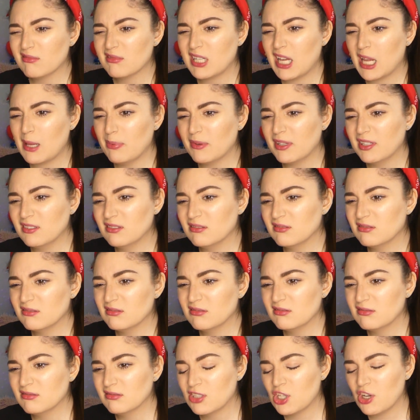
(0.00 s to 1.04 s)
type of
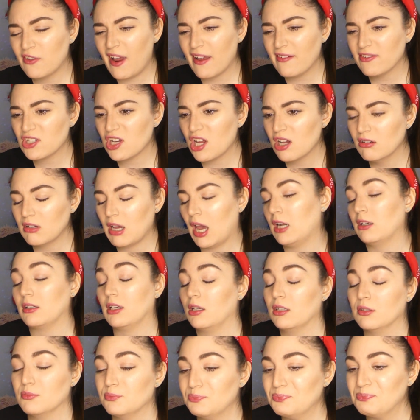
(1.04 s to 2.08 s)
show? I don't
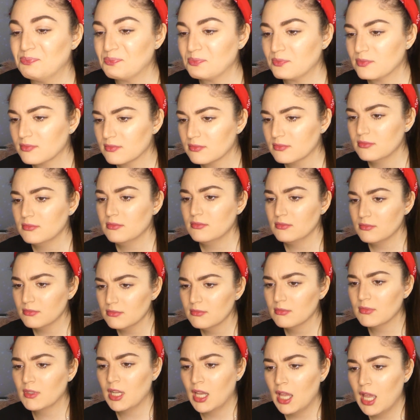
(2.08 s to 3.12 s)
know.
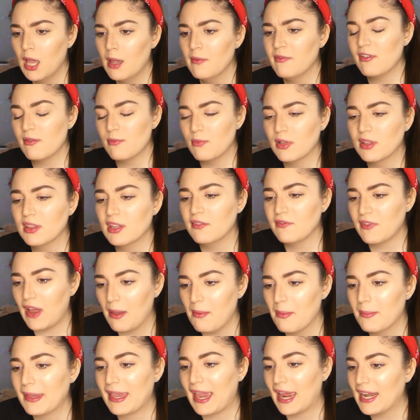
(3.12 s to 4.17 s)
From the vibe
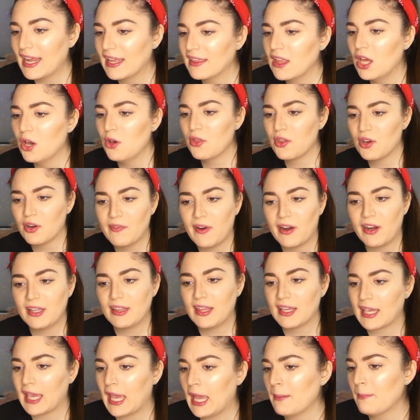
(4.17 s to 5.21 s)
I'm getting though, they're very
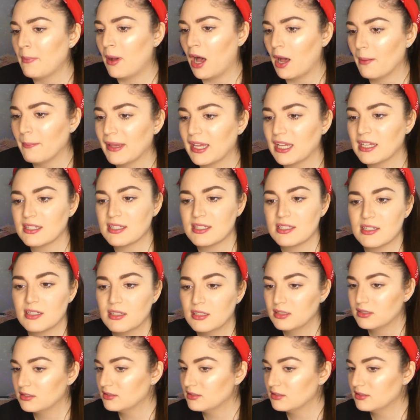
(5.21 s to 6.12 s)
like hip hop based.